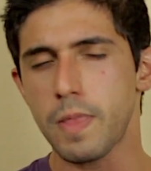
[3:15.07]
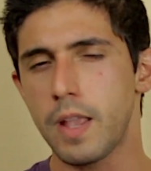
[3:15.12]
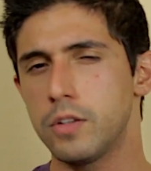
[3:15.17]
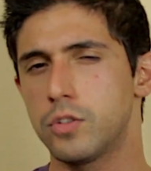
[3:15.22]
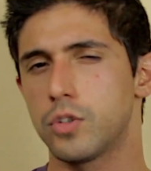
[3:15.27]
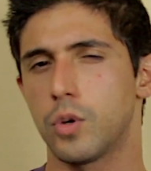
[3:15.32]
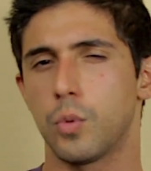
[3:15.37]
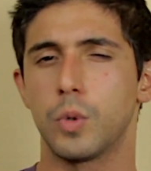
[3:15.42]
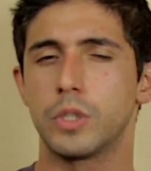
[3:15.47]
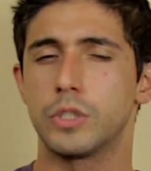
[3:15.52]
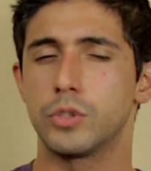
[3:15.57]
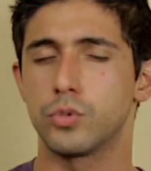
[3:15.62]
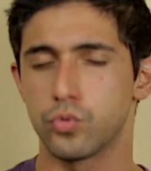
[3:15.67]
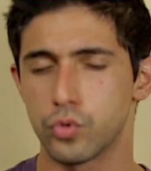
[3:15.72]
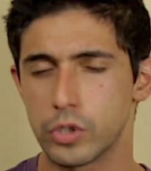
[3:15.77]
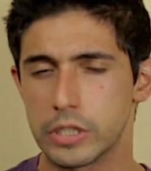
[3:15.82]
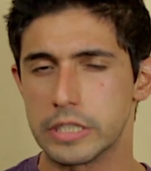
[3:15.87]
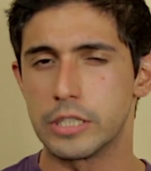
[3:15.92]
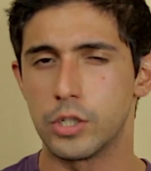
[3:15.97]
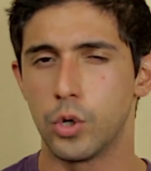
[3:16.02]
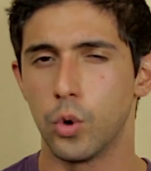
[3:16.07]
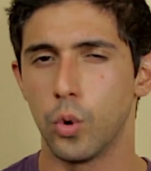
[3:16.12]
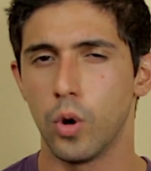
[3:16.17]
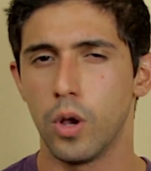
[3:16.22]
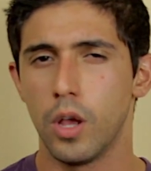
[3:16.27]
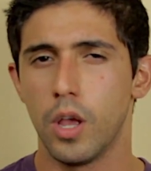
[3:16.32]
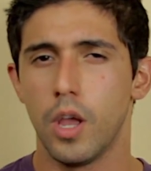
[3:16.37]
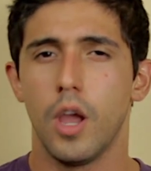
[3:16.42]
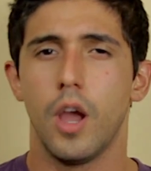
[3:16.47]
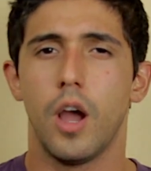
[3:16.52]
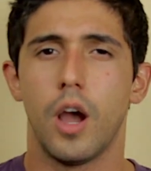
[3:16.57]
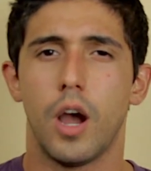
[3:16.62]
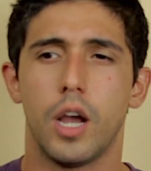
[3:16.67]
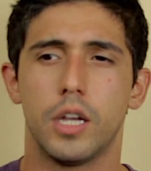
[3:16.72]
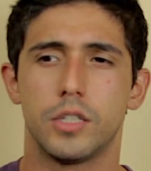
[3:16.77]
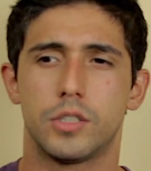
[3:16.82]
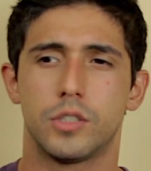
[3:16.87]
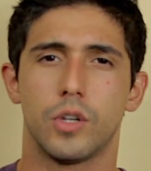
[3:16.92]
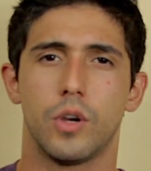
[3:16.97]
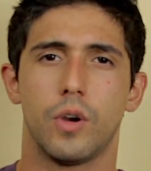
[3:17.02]
So, which is really cool.
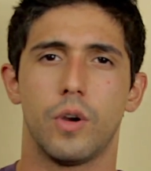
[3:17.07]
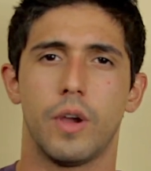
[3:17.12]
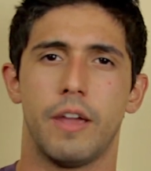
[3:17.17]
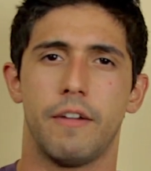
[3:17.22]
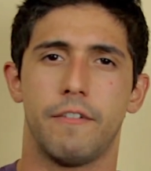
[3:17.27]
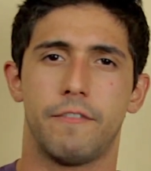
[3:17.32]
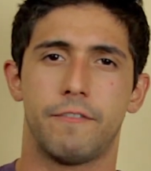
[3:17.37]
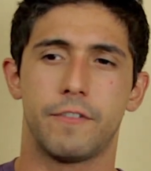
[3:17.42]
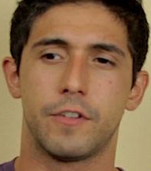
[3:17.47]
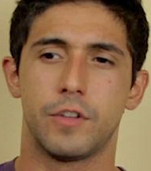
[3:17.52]
Uh, so if,